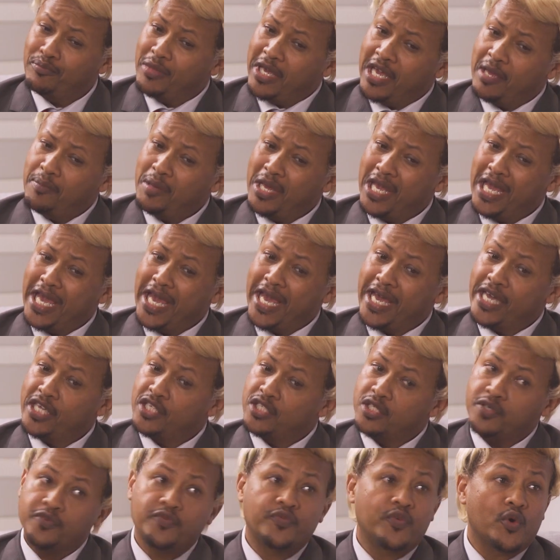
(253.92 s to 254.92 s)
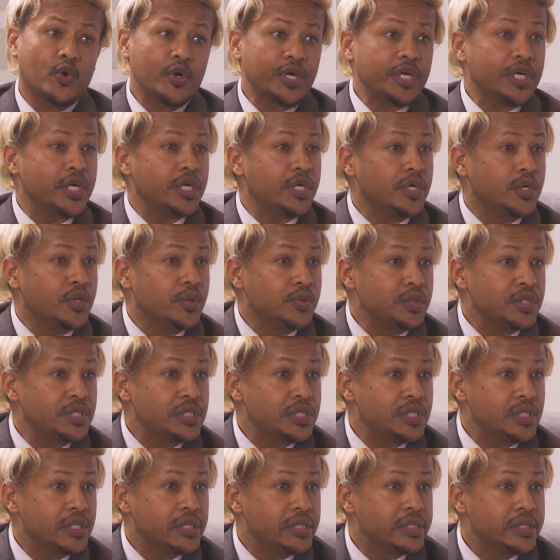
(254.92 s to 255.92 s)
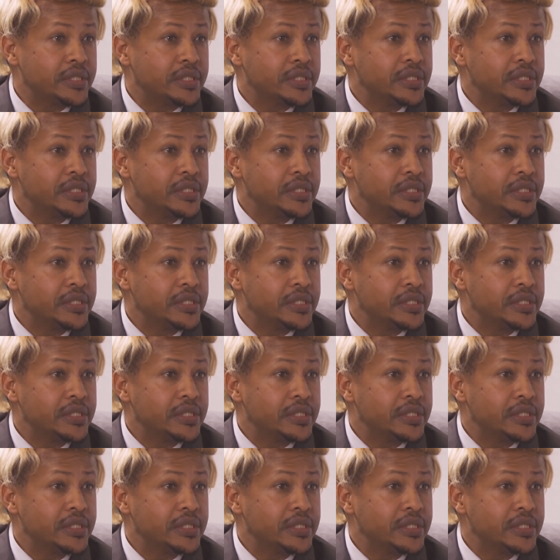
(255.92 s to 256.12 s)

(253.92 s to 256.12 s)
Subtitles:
maybe he has 4 codes.